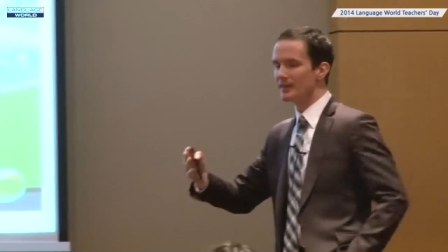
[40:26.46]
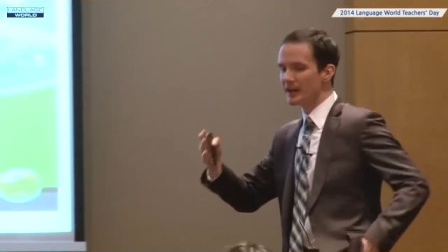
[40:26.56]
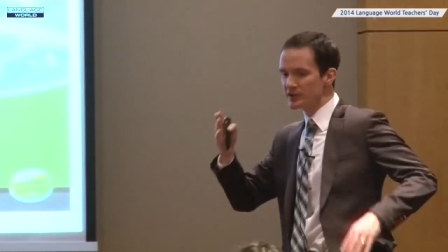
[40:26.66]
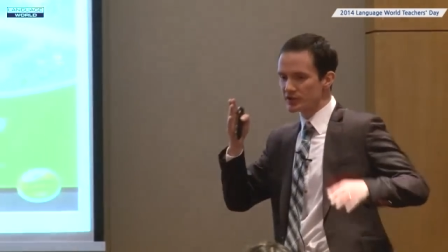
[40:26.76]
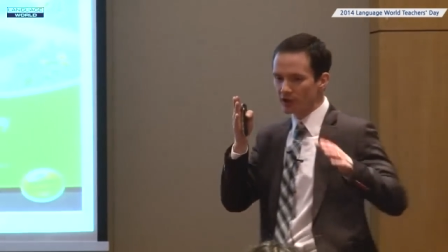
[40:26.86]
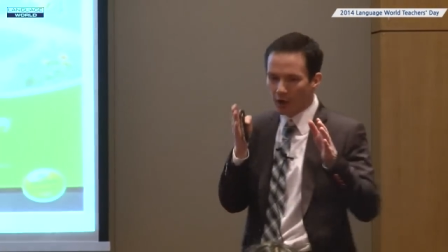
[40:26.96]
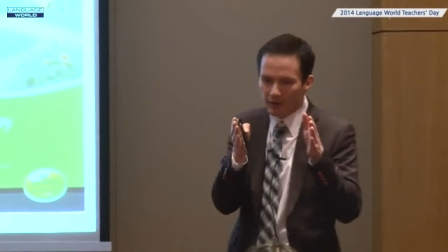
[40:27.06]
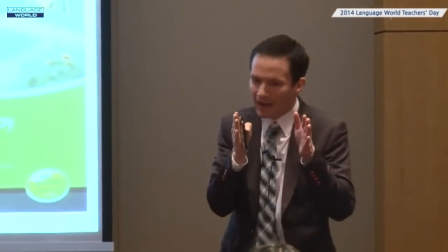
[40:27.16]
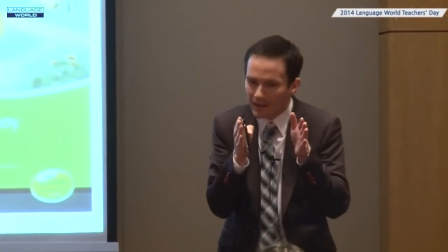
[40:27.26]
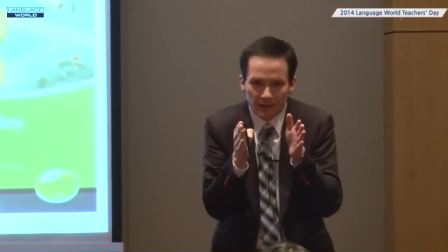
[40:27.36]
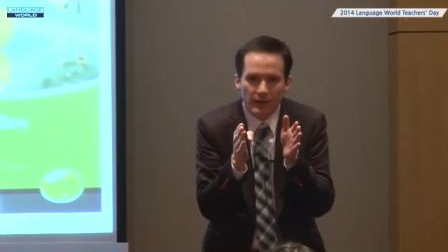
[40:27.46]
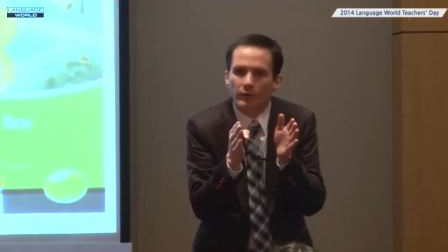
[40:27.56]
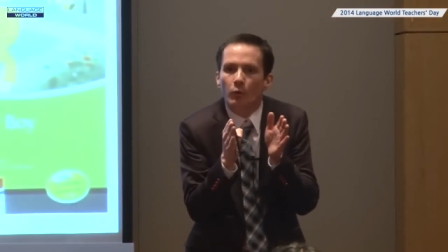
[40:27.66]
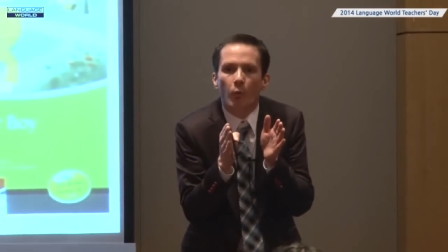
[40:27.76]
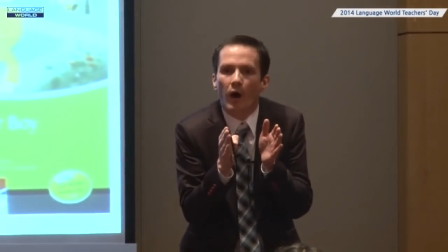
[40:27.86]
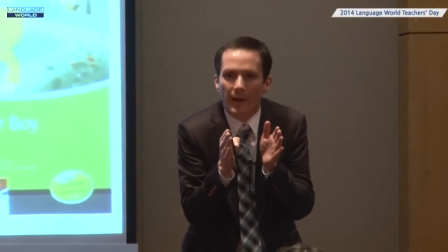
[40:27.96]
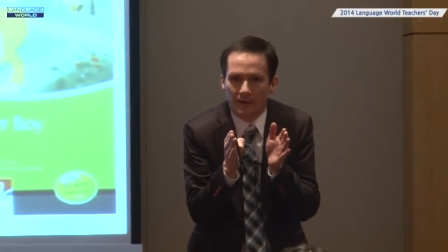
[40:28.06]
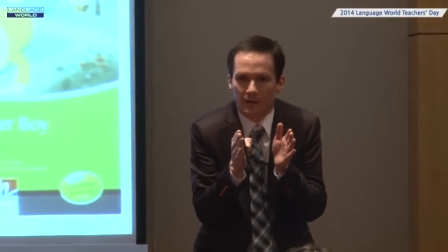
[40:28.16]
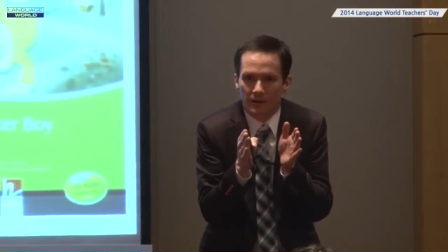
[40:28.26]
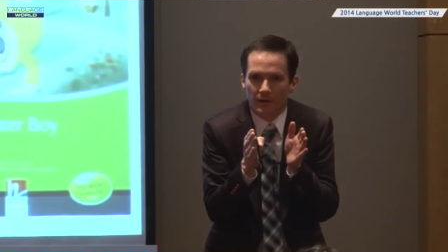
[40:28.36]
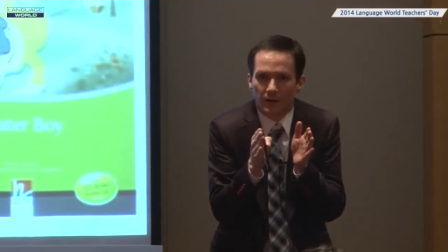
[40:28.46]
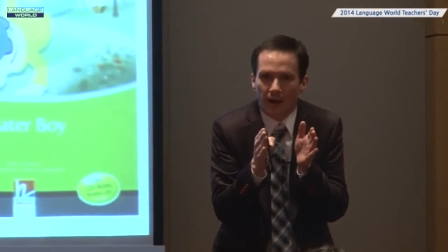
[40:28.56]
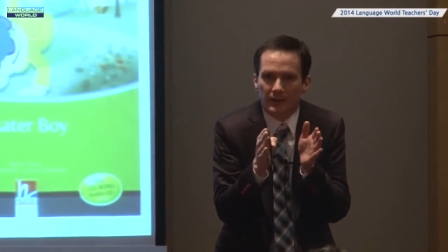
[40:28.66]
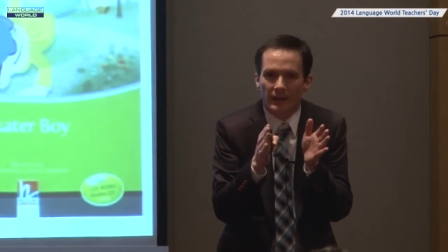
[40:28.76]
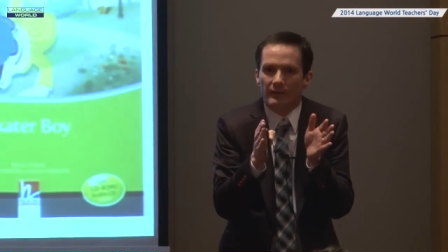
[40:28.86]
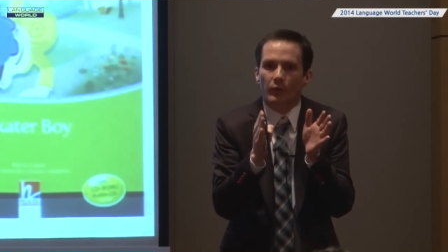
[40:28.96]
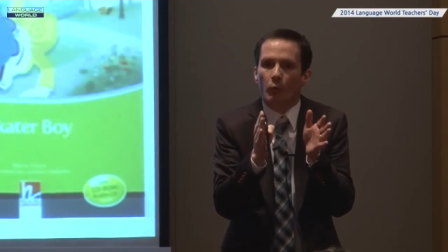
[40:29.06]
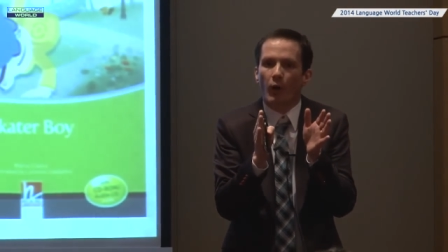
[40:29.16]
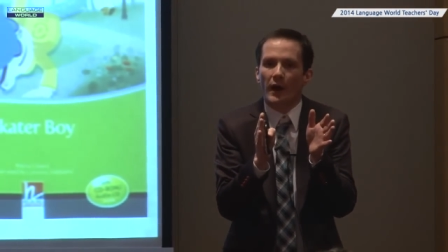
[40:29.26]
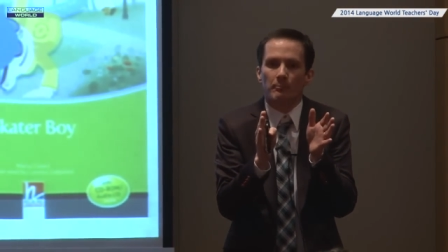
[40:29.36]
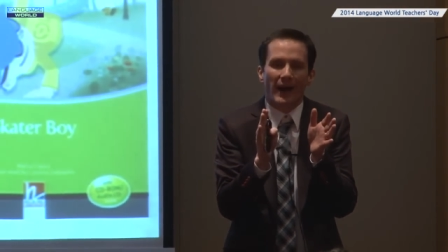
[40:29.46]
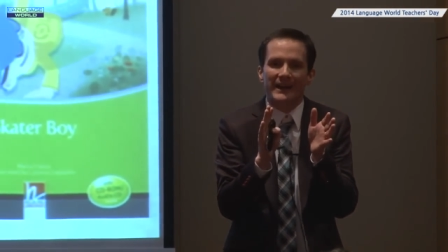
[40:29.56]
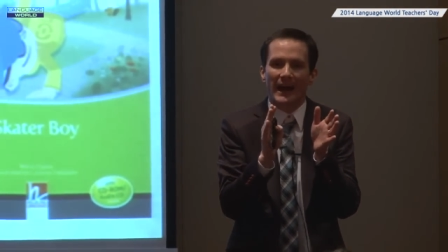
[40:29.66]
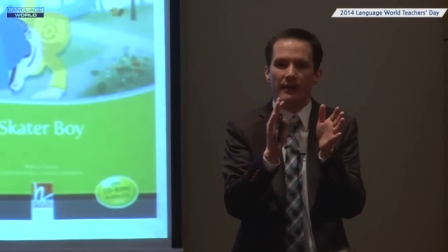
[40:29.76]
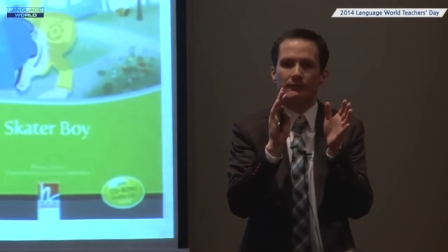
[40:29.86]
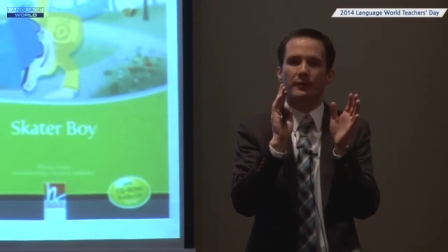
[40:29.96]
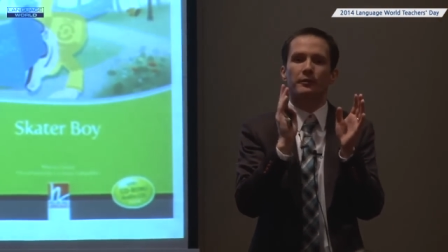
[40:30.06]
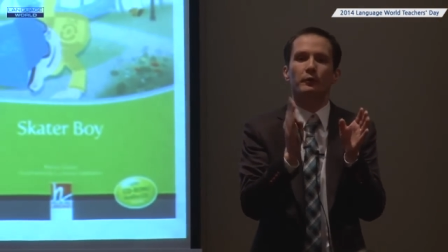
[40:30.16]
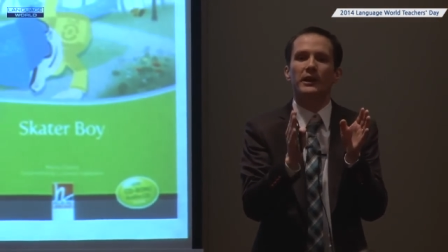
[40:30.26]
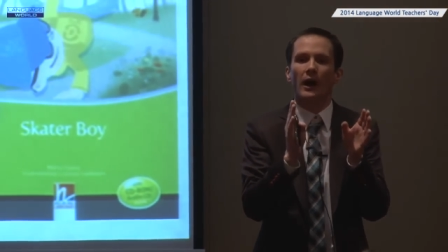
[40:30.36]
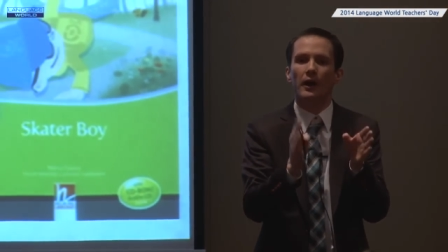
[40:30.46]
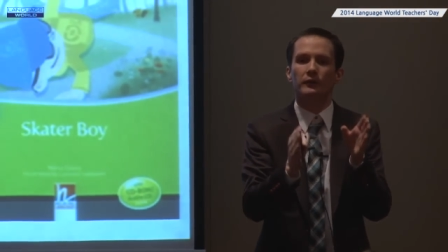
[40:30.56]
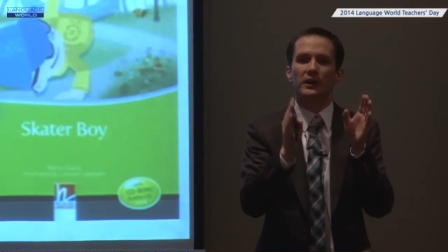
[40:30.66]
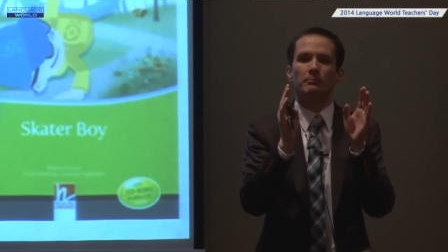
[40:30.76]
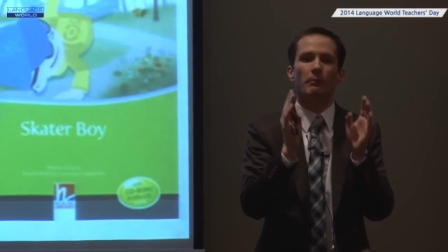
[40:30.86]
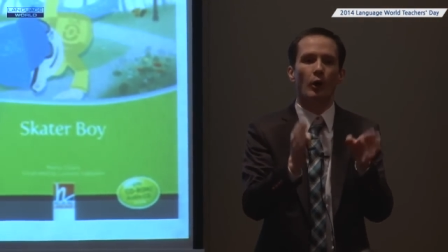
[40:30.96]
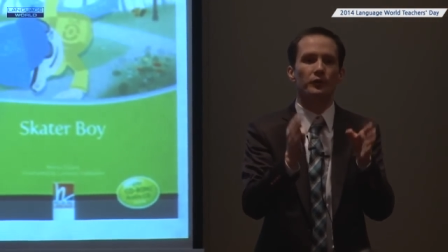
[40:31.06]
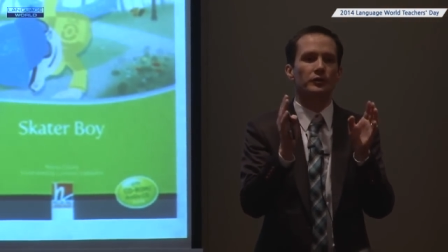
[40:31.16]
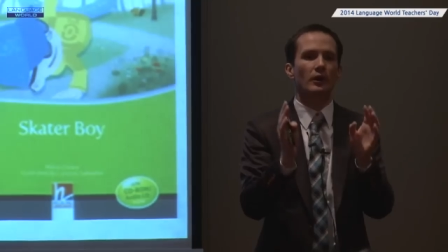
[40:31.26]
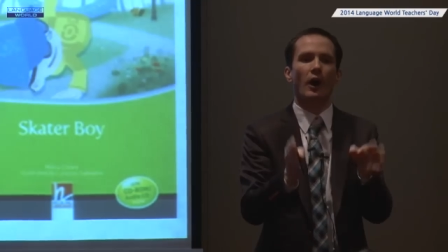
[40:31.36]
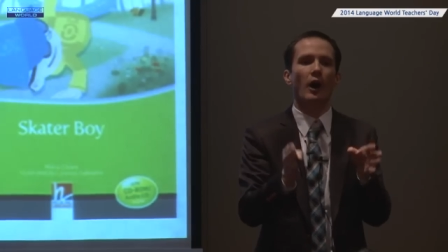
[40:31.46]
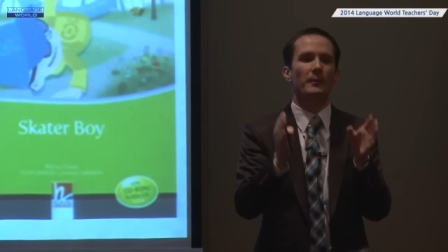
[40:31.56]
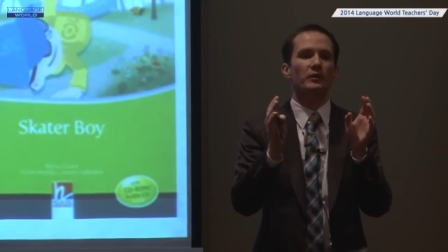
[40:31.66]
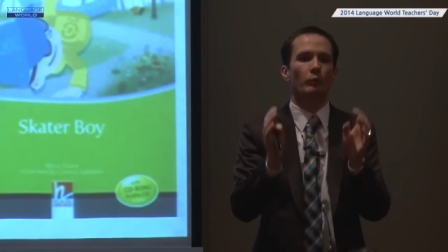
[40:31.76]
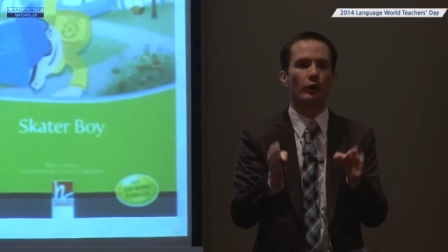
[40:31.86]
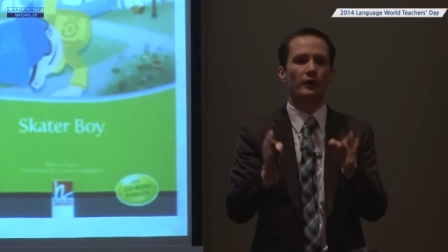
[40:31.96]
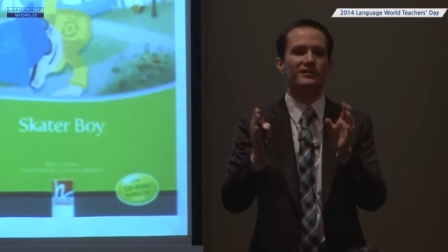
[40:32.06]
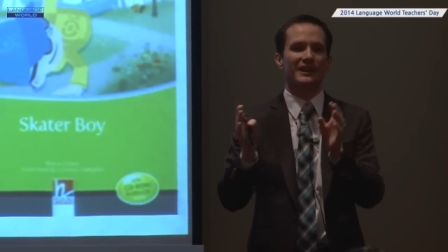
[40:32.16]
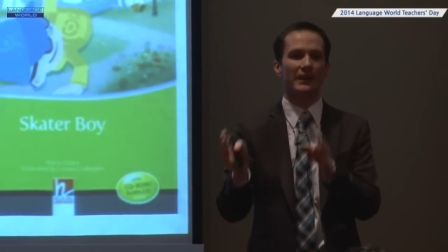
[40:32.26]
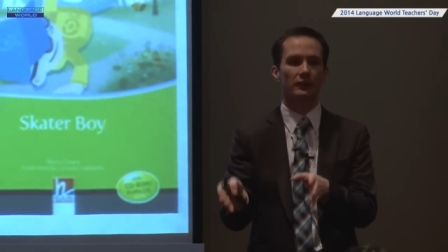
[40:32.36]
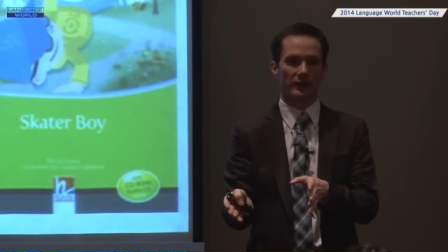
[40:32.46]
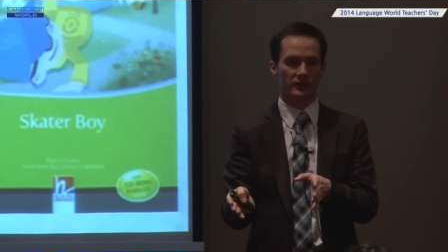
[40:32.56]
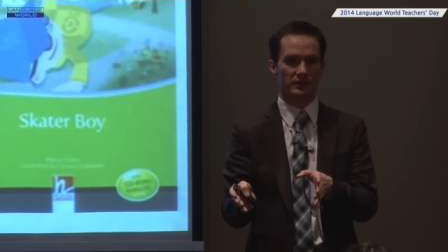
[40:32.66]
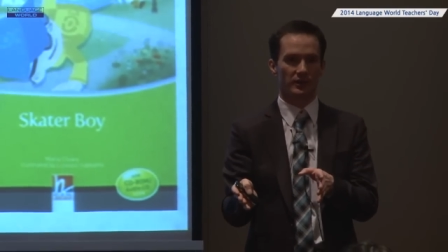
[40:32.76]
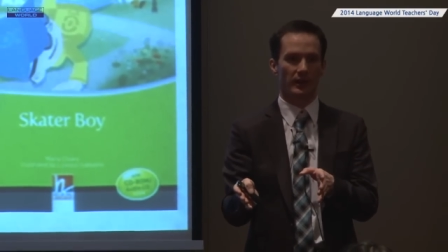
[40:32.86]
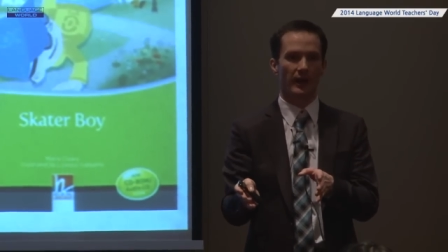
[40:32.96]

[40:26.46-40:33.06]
they start at level 1. And level 1 might have the 300 most common words in English.